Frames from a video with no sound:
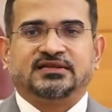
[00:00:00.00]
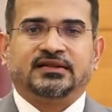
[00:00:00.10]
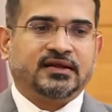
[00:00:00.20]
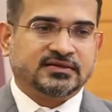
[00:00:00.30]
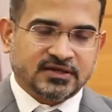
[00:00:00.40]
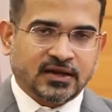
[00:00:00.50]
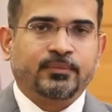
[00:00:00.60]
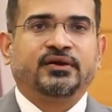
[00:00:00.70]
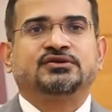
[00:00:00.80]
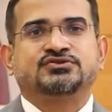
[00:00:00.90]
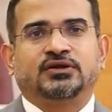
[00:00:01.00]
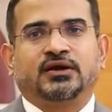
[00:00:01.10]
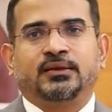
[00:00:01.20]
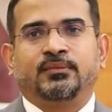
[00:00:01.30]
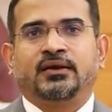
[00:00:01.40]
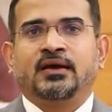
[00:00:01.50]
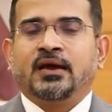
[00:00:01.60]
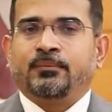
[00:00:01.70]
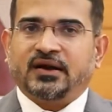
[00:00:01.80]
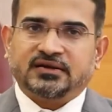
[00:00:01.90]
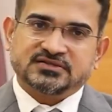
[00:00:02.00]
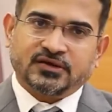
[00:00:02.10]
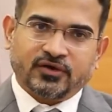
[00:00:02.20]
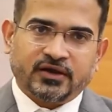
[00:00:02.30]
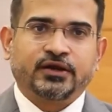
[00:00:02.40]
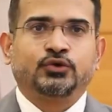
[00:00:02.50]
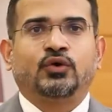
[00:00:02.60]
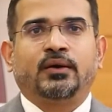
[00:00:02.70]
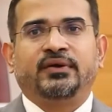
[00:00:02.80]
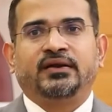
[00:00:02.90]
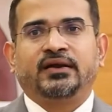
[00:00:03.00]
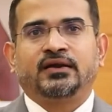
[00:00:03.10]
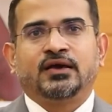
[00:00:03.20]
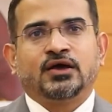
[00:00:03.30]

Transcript: that there is an arbitration agreement, parties have agreed to arbitrate,